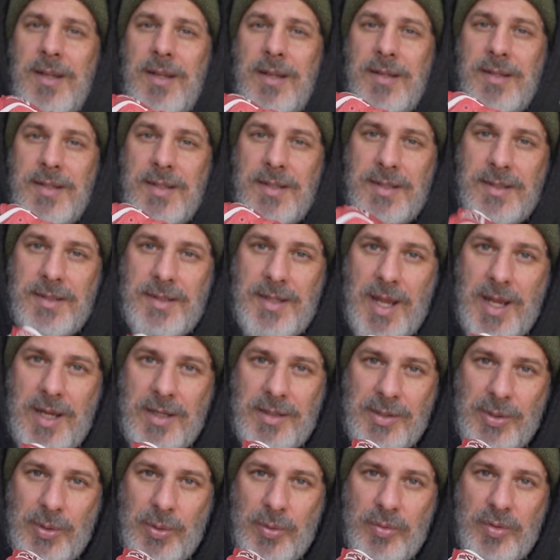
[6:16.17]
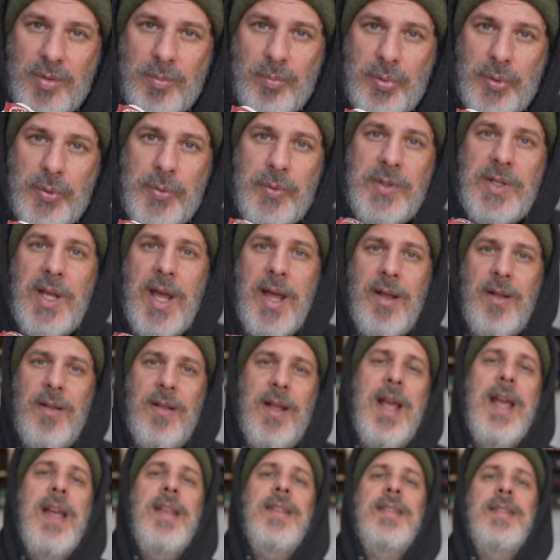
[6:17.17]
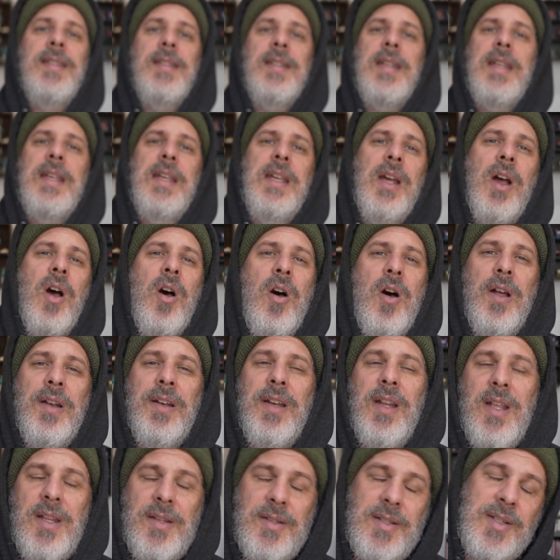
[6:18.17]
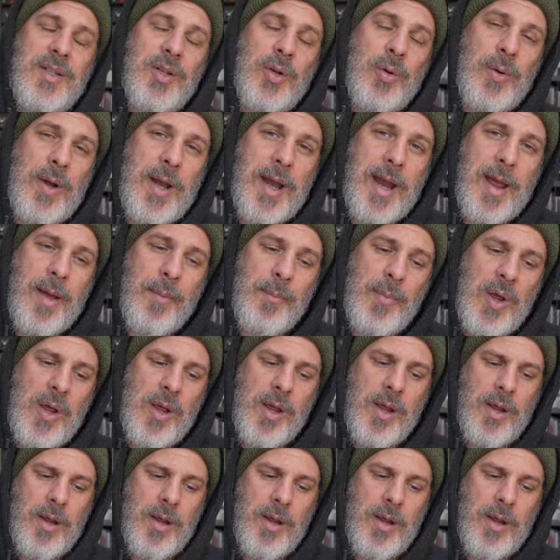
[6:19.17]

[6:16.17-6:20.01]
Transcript: Stay tuned to Bluetile SC on Instagram